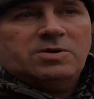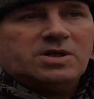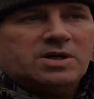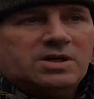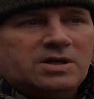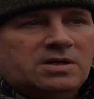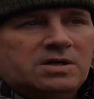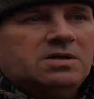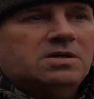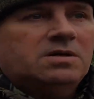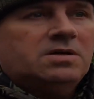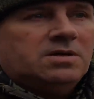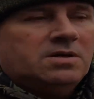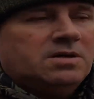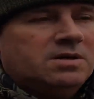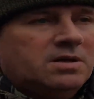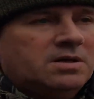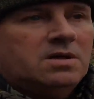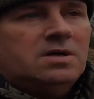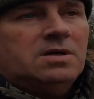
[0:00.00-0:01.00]
a
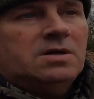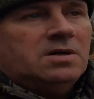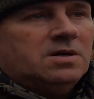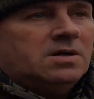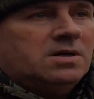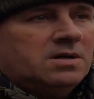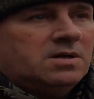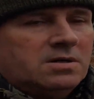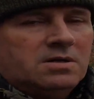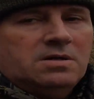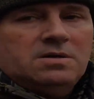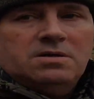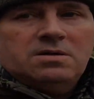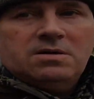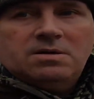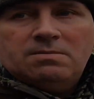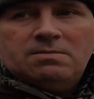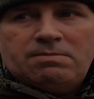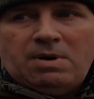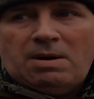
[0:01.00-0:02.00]

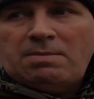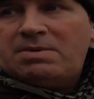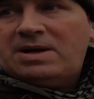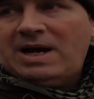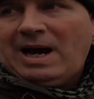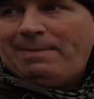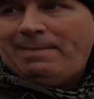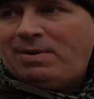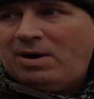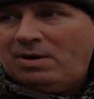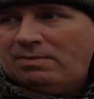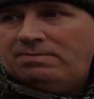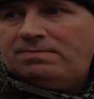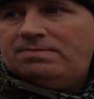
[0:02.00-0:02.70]
bob cap on.